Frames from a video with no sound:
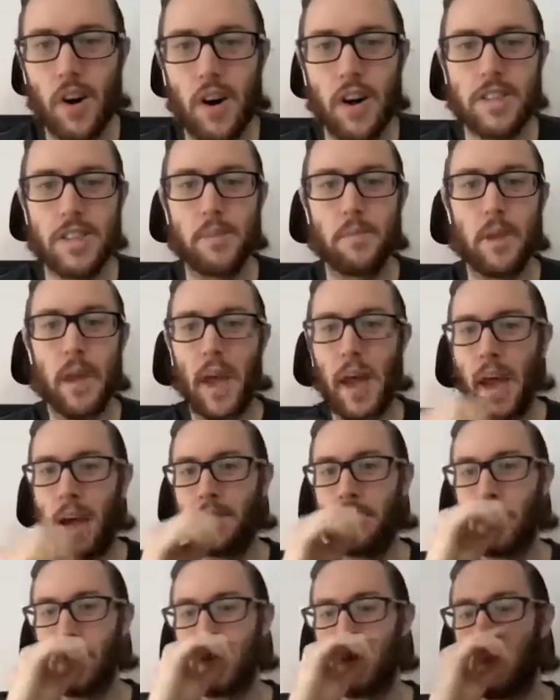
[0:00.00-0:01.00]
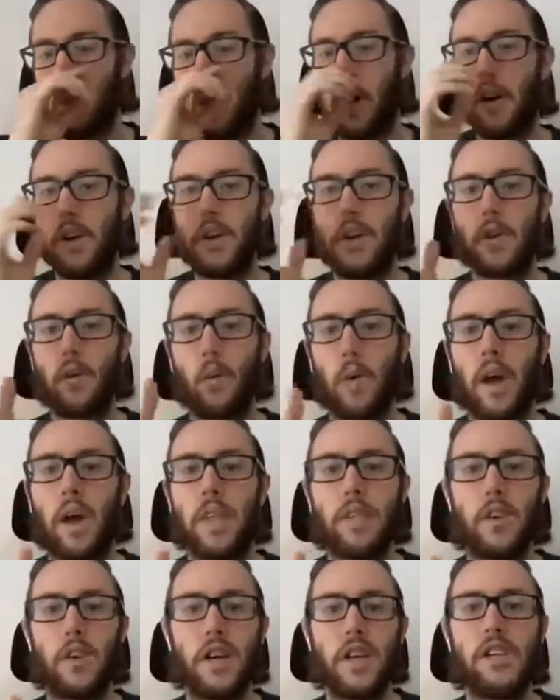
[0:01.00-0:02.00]
awesome to have you as well. And you're
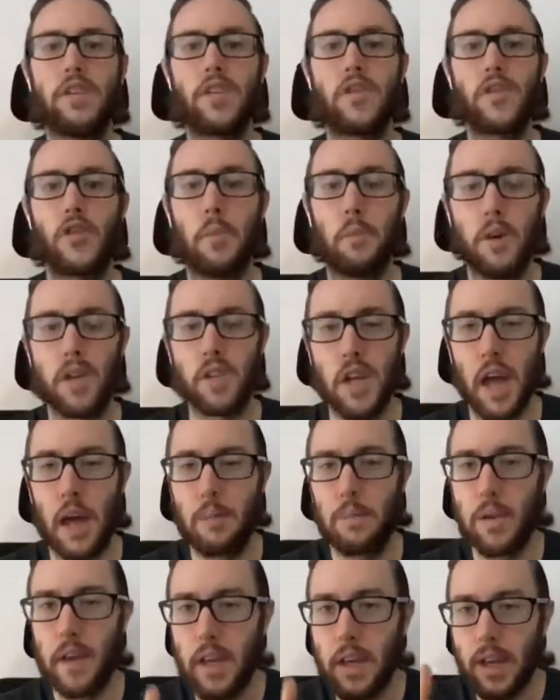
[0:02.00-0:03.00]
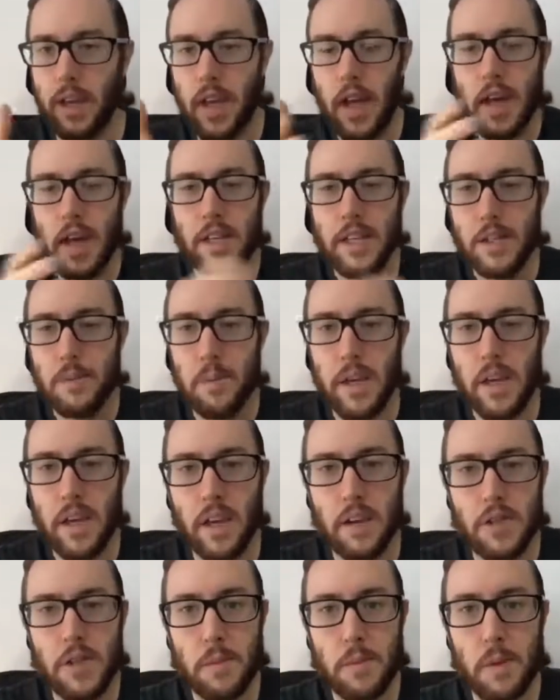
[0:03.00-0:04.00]
right, there is so much happening. And
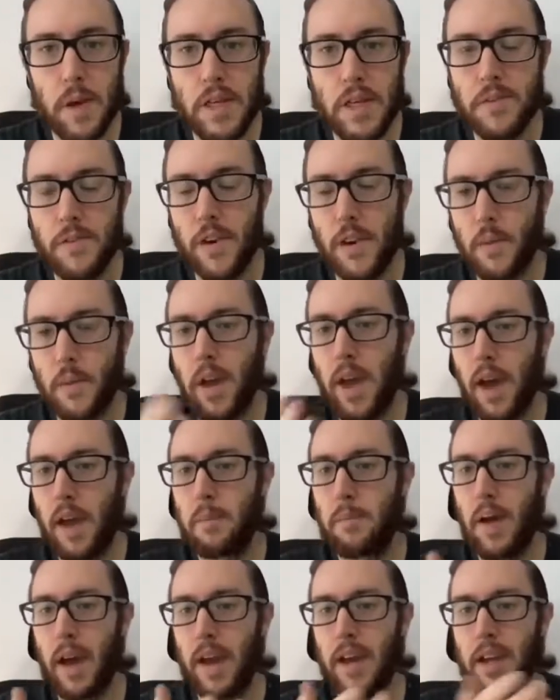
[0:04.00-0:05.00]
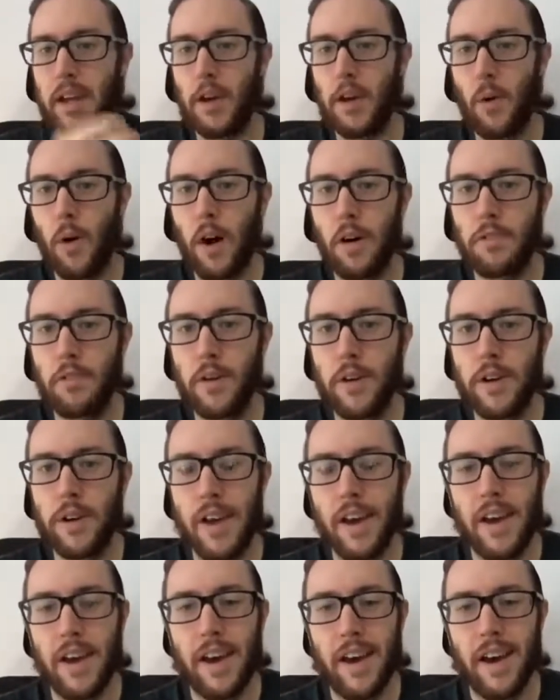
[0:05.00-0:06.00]
speaking of Space Fund, we had Megan Crawford,
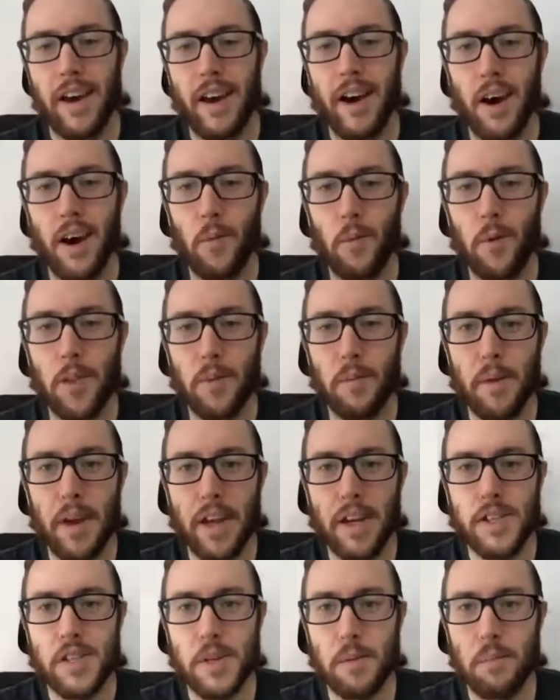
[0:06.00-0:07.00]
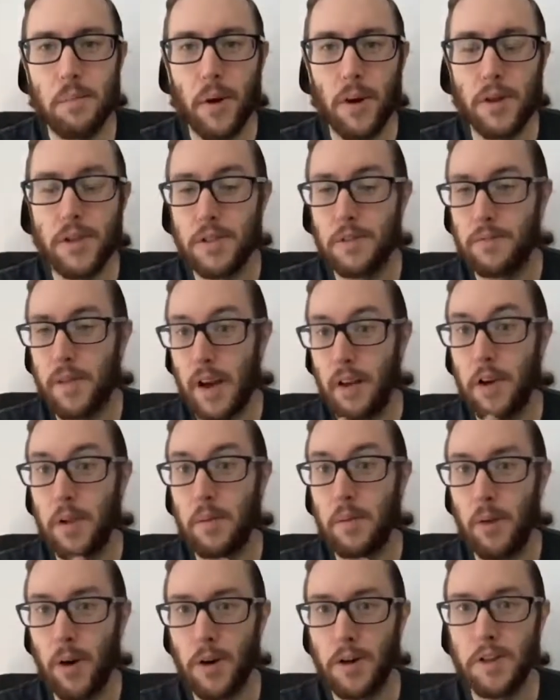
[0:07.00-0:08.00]
uh, one of the managing partners,
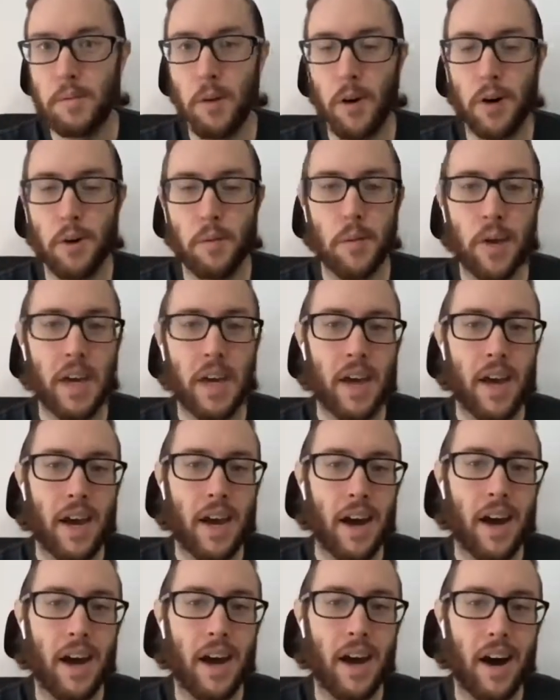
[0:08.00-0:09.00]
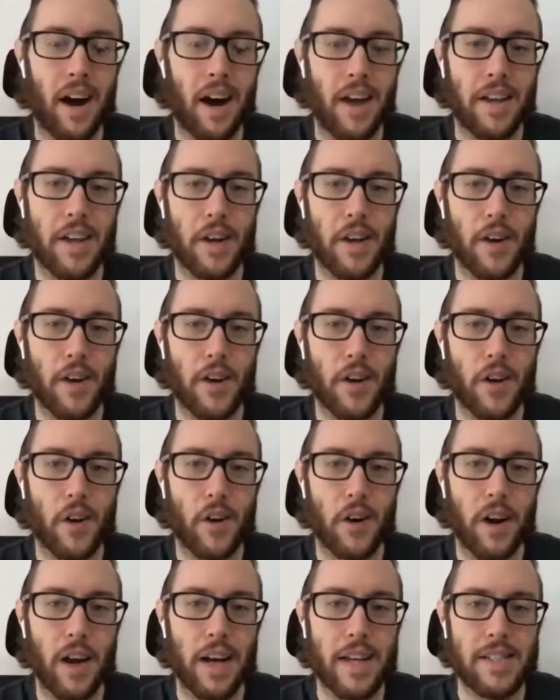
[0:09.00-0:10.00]
founding partners, pardon me, uh, on here. And
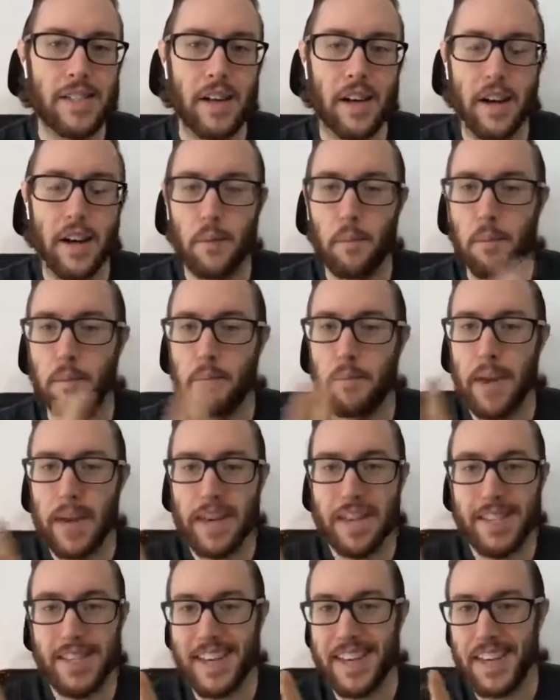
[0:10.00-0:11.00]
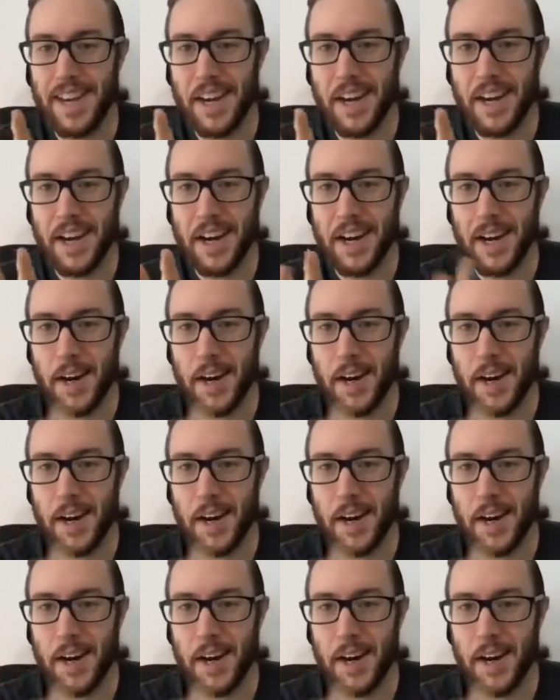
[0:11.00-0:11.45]
her and I did an amazing